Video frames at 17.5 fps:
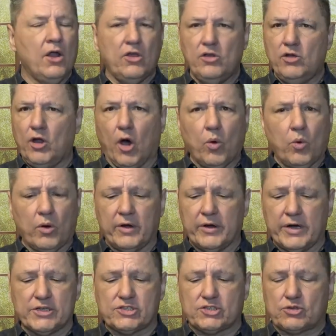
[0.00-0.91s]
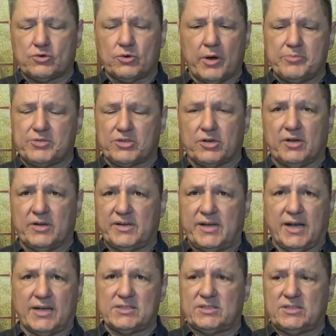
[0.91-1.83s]
Nowhere in Scripture
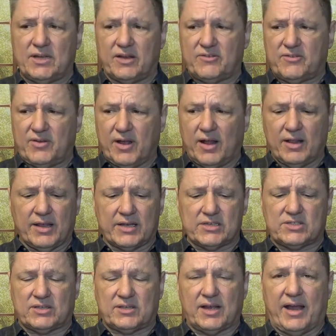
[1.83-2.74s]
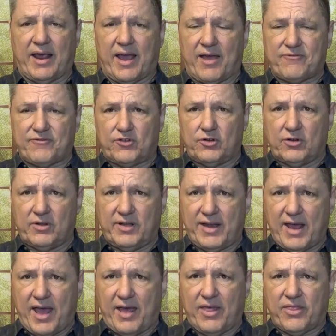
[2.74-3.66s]
does it tell us that after
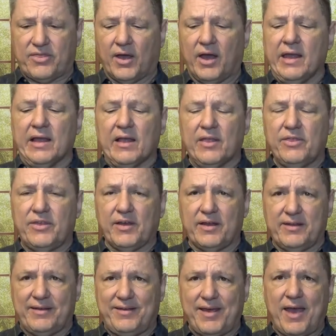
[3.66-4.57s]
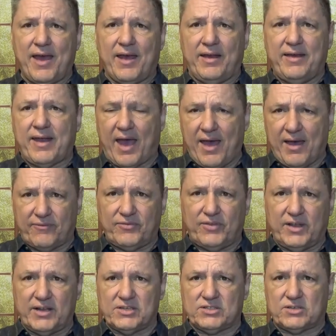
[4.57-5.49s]
death the dead
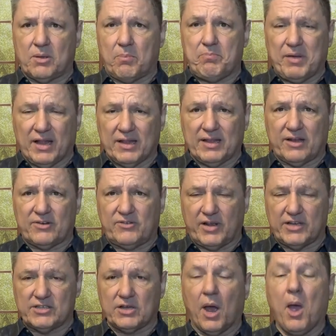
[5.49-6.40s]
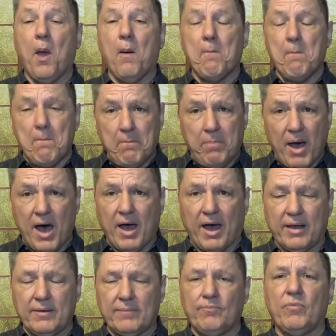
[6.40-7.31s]
have these abilities.
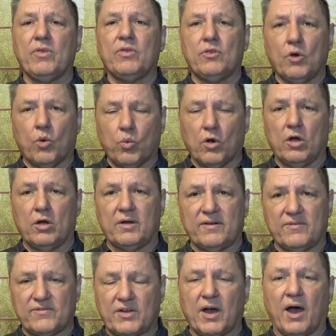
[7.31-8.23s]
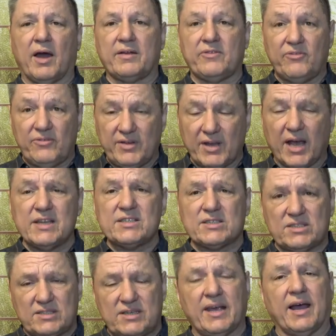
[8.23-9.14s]
But the Word of God
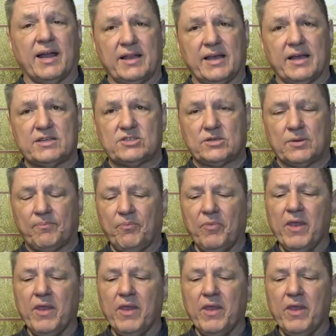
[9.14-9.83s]
does tell us